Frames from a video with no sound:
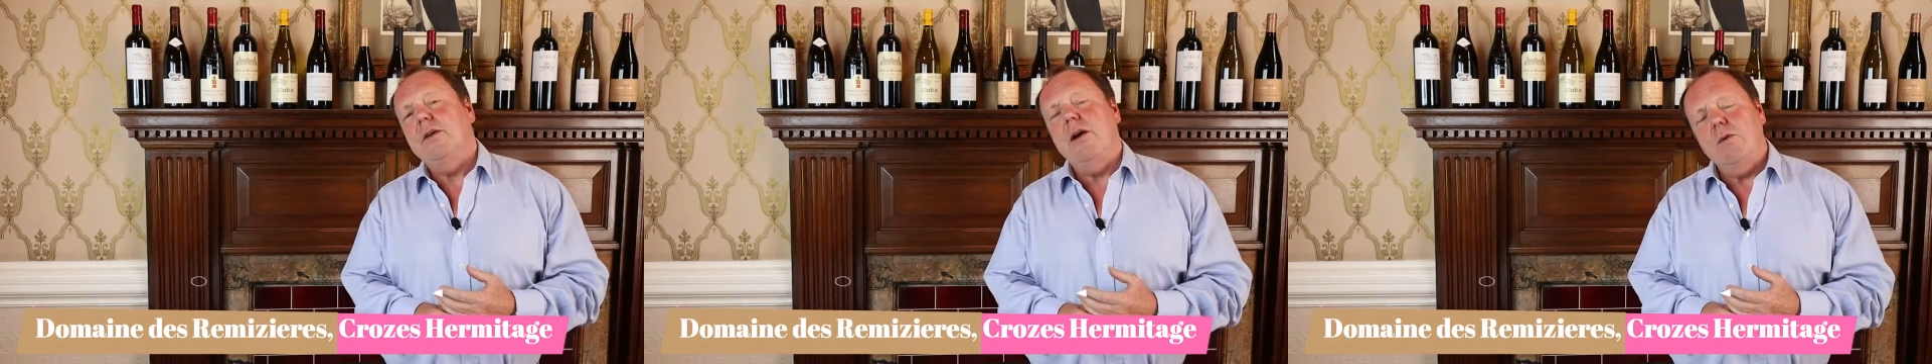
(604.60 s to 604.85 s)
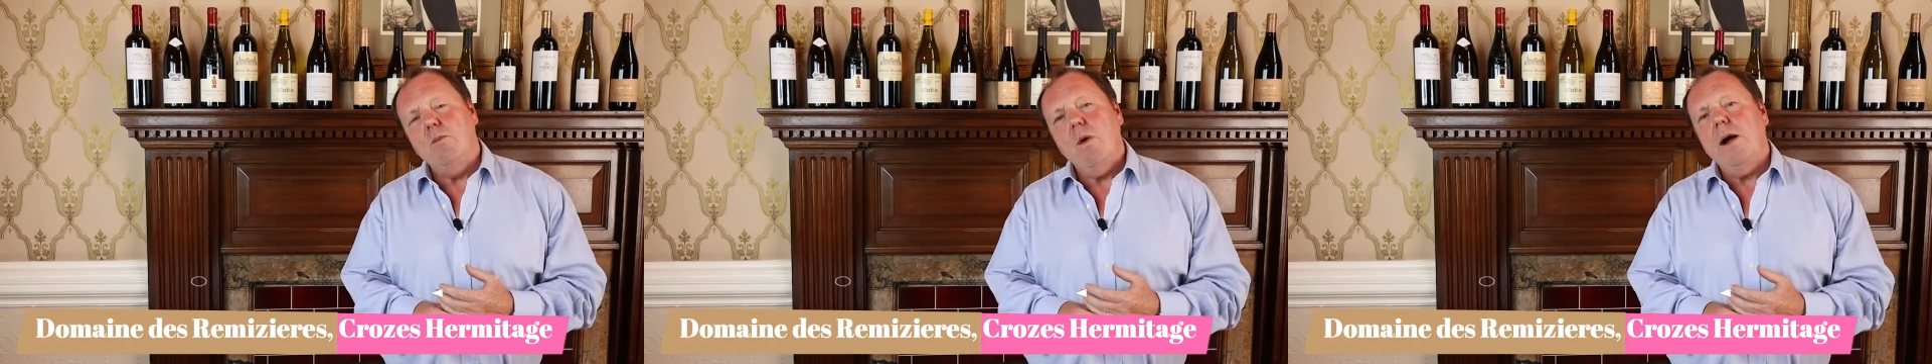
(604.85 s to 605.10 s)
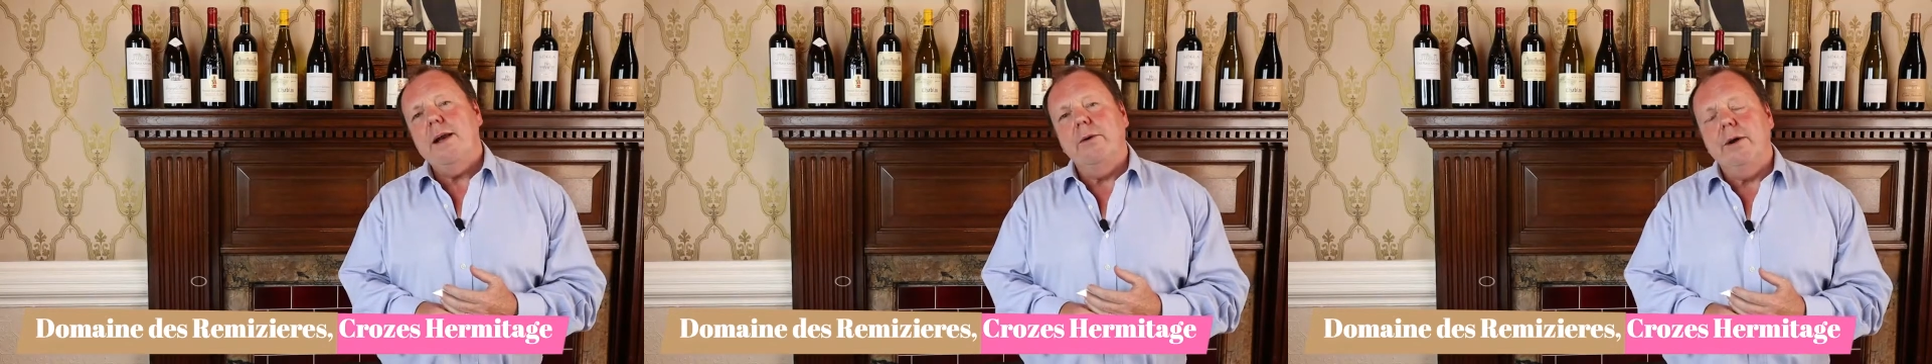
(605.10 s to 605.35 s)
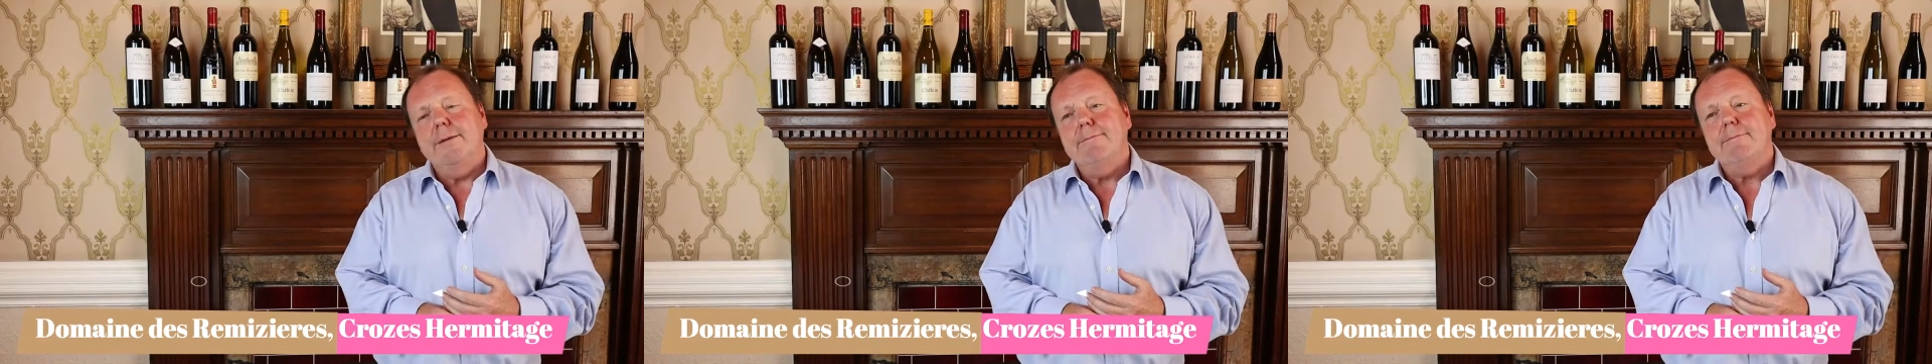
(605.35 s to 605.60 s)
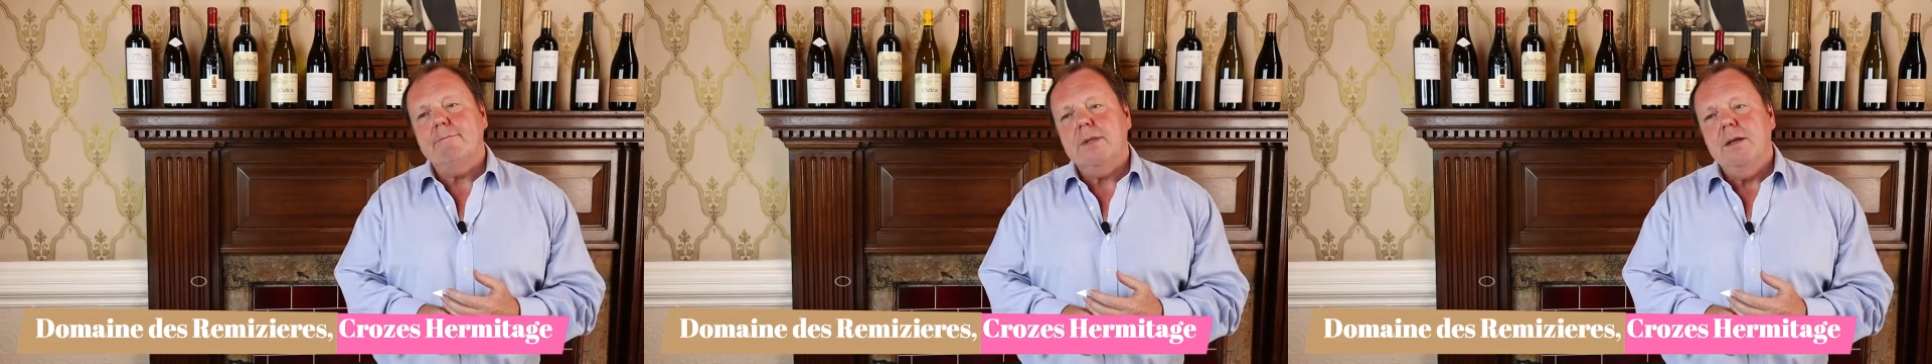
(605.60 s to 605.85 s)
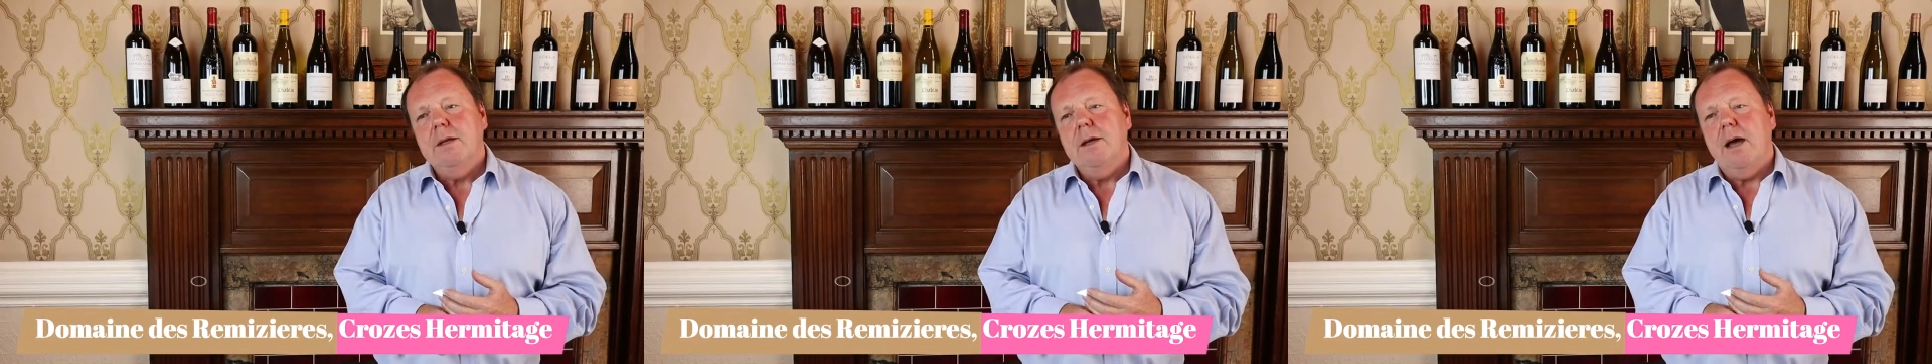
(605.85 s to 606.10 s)
their own winery.
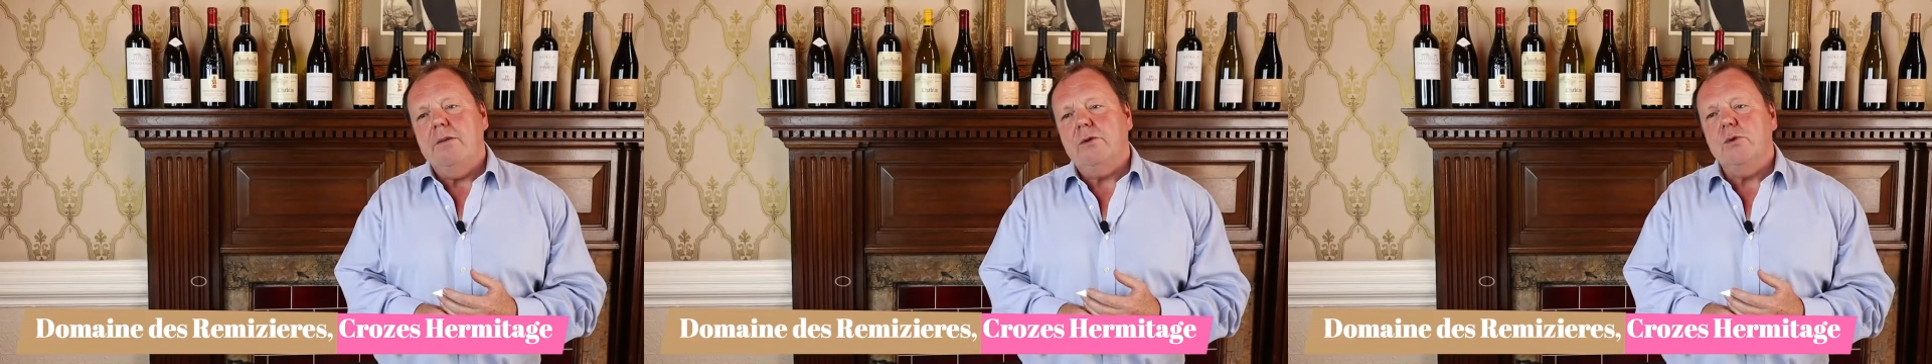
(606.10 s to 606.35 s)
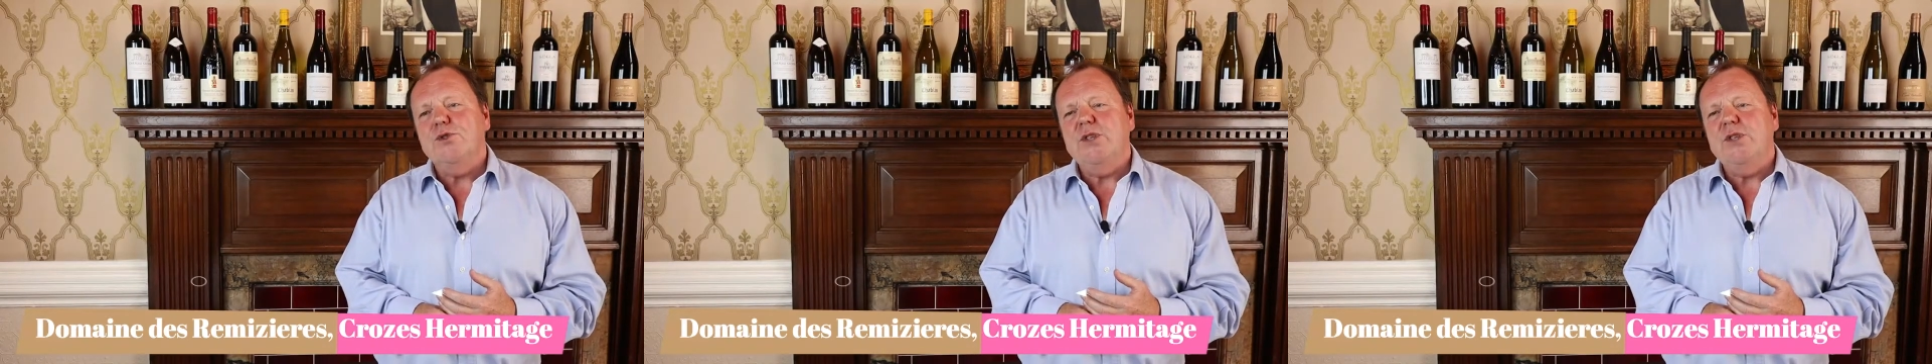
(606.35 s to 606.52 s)
And of course,